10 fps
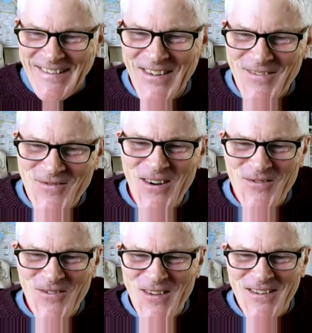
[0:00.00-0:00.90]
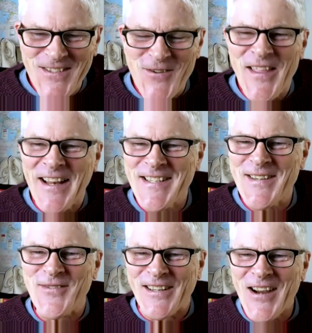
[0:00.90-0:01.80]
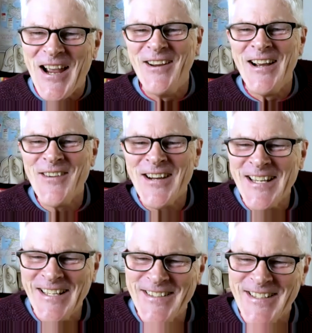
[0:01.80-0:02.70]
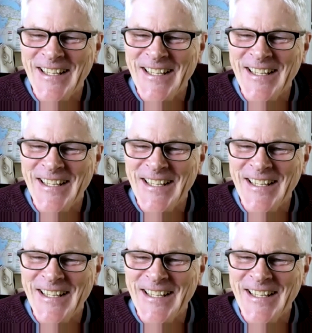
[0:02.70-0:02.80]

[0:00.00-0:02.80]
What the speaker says: What you're doing that deliberately? What are you?